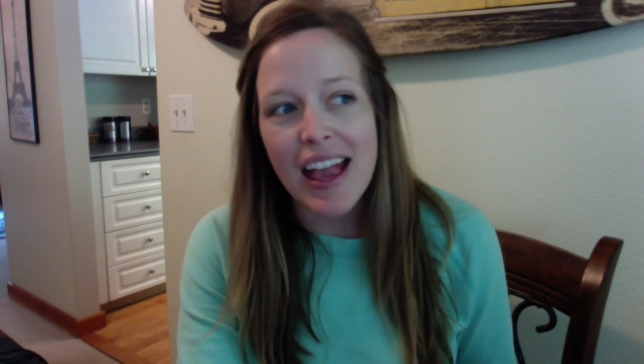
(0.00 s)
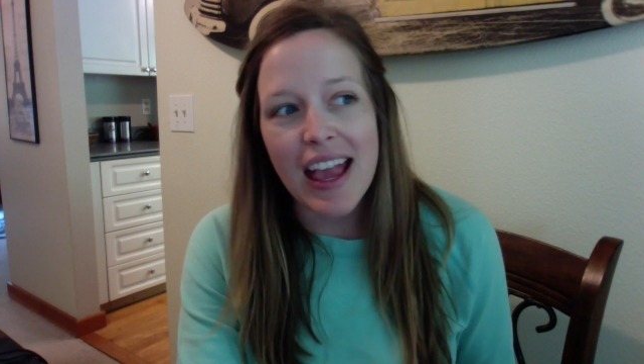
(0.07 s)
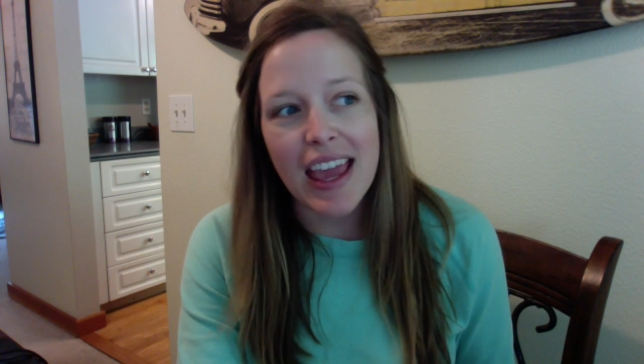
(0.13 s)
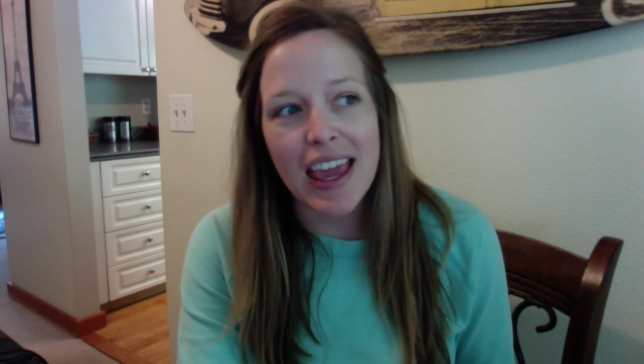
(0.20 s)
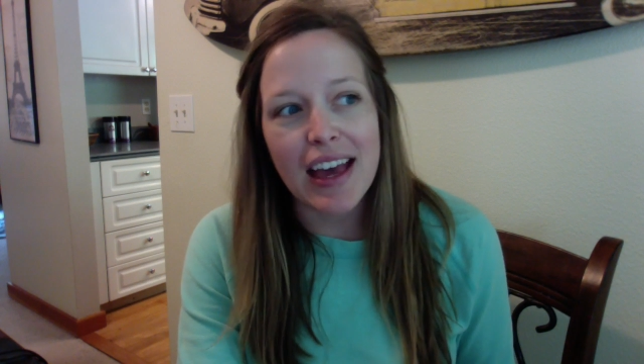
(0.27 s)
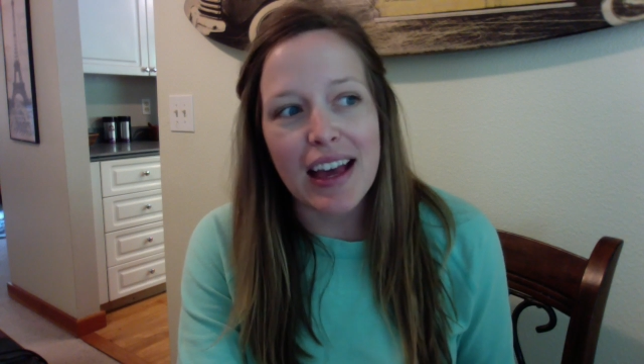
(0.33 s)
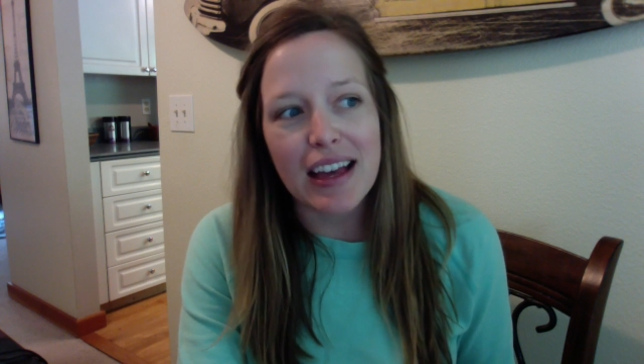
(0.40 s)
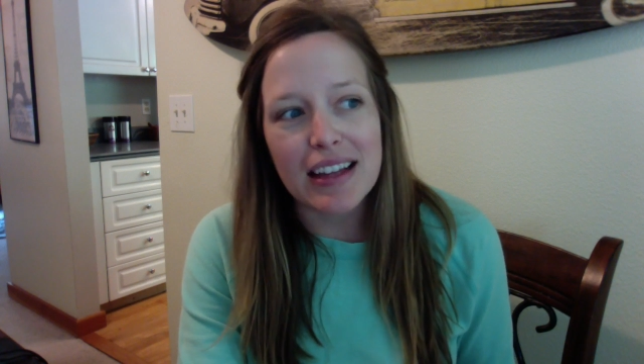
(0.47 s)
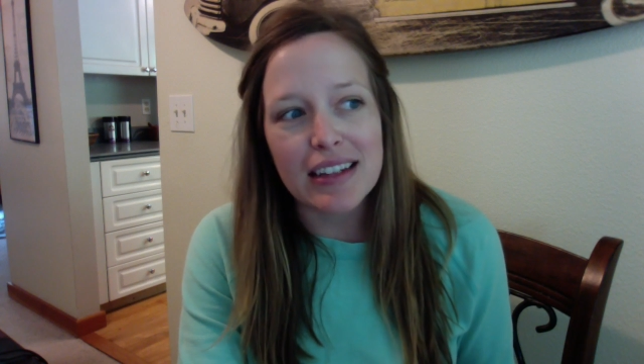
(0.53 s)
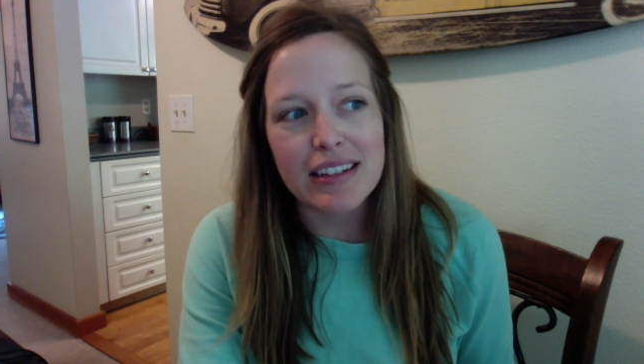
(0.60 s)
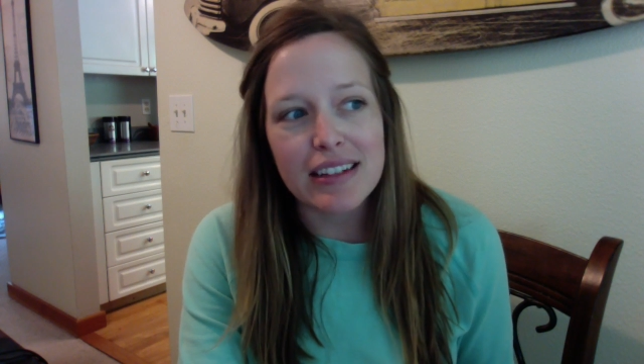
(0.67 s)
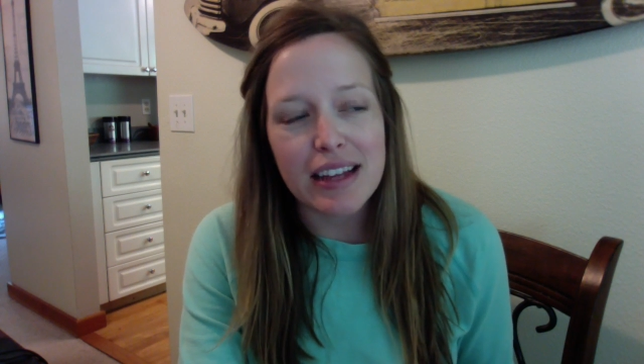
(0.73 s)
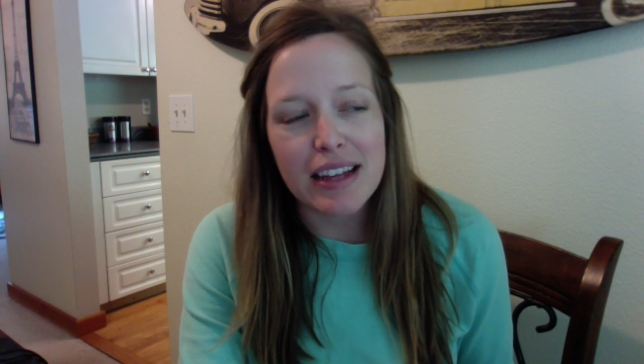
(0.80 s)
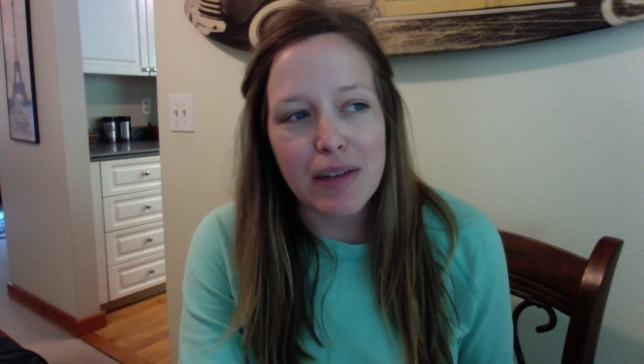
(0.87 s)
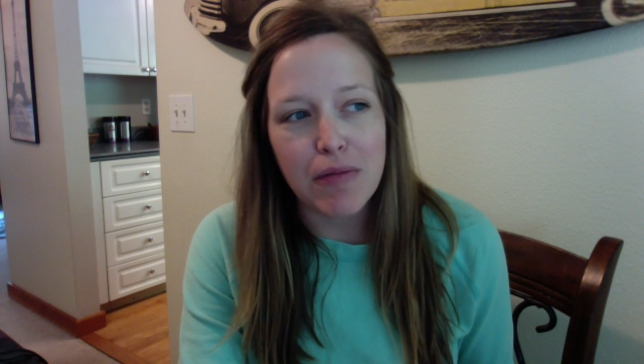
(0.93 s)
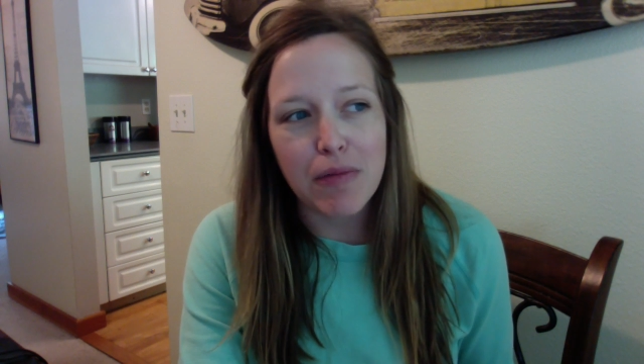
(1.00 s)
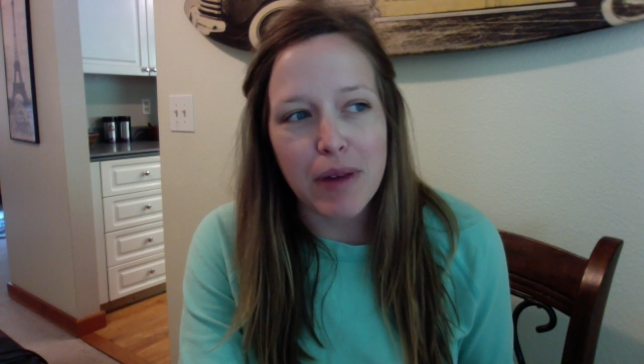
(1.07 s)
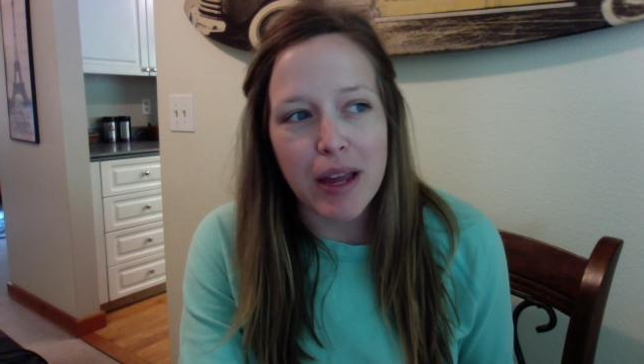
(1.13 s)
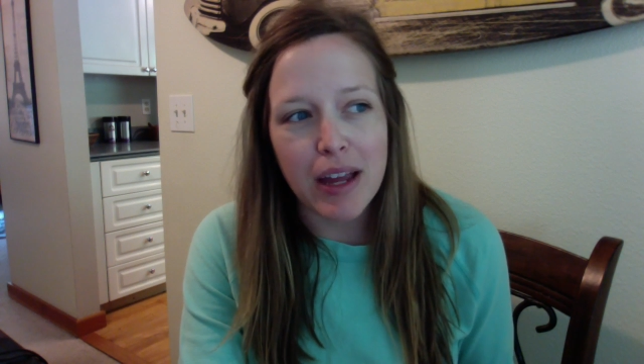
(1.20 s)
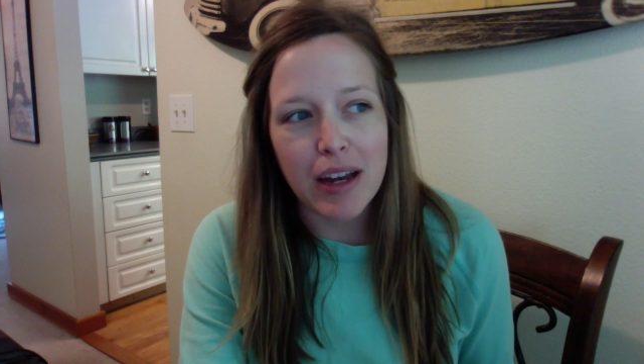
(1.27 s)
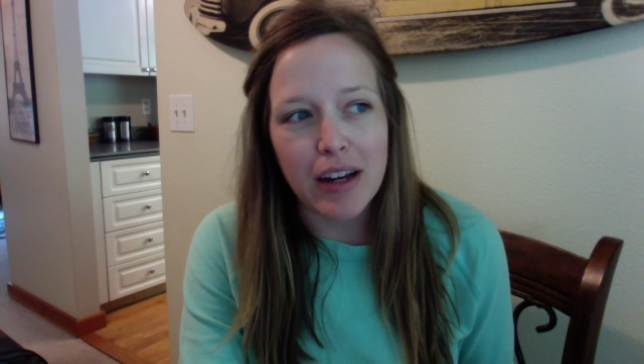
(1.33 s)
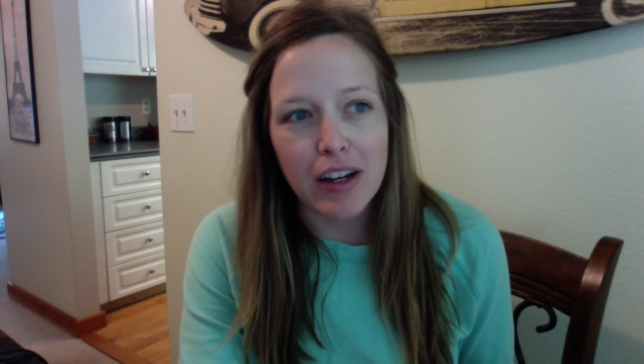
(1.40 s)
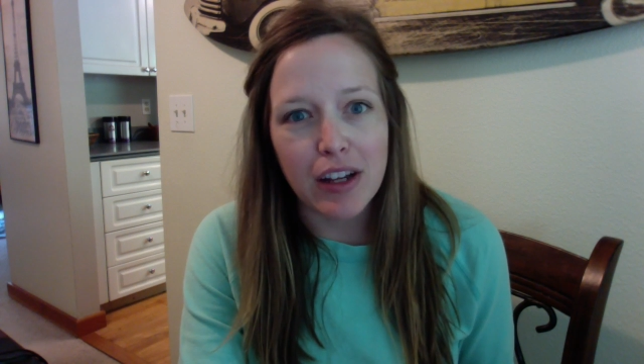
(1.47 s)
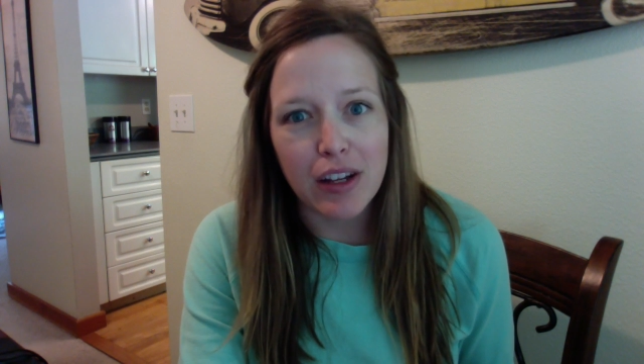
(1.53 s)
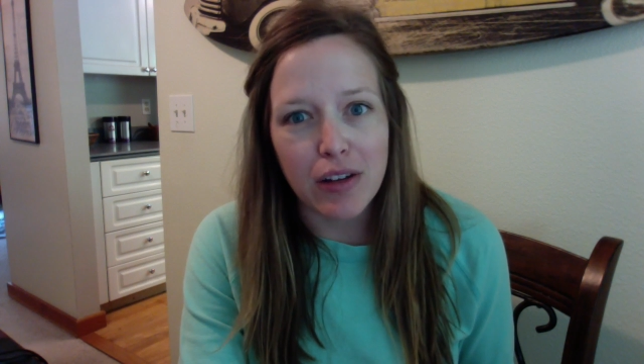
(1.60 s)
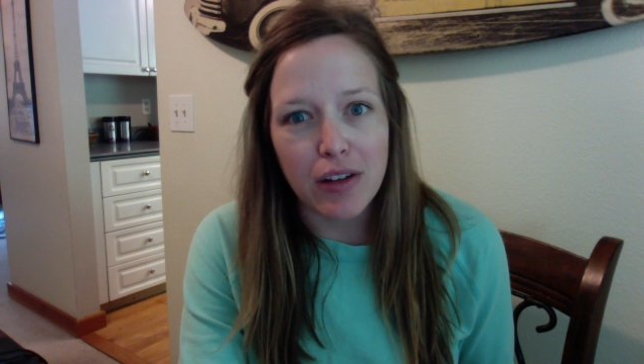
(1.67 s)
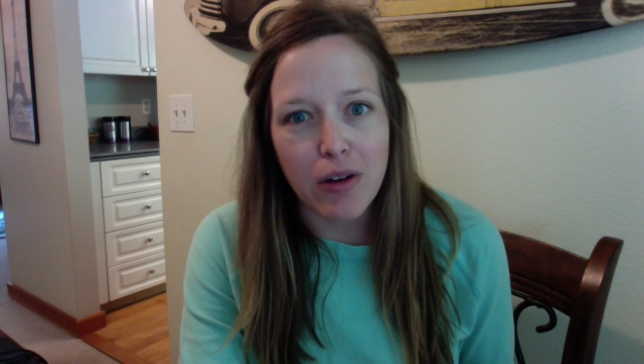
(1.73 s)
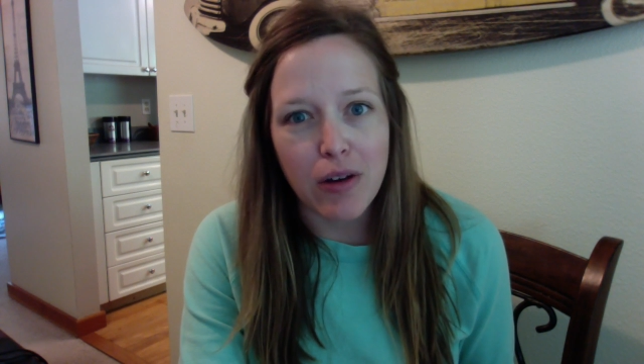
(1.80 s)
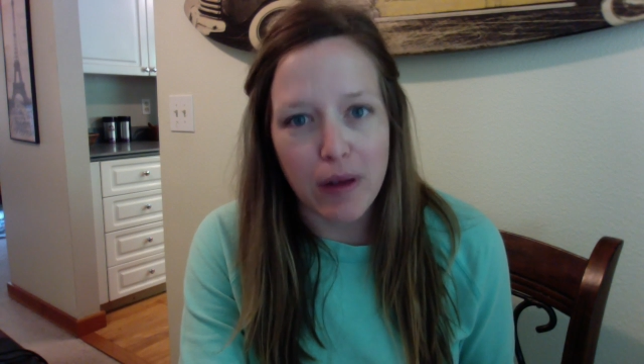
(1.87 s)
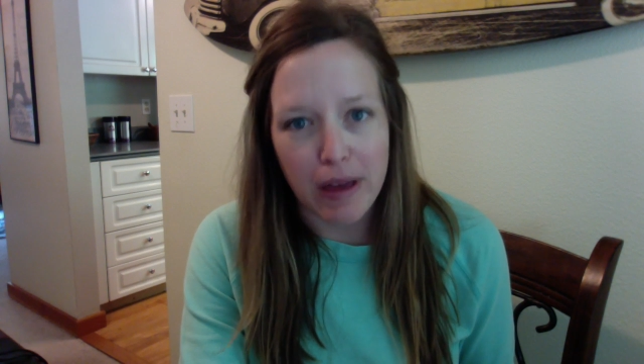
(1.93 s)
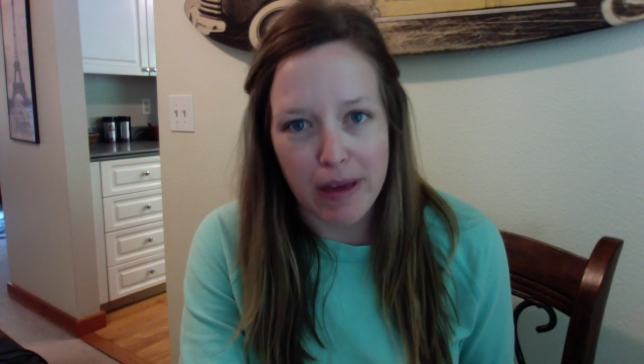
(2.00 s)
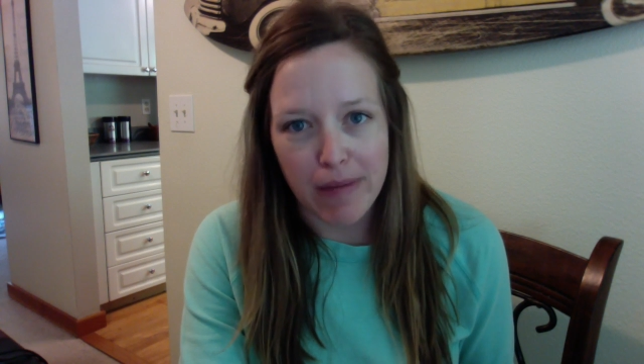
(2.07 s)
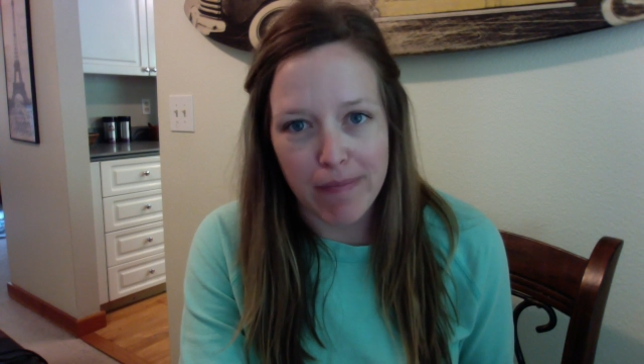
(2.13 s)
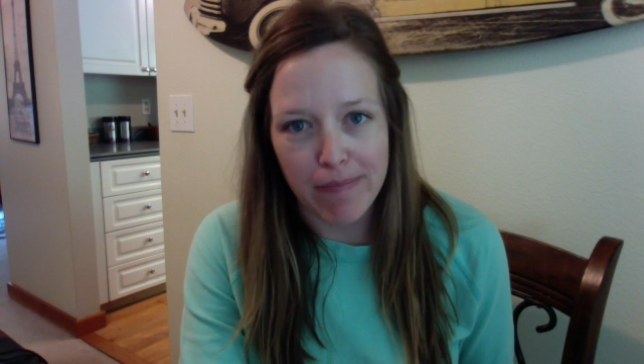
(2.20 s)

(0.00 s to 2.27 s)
and it went okay.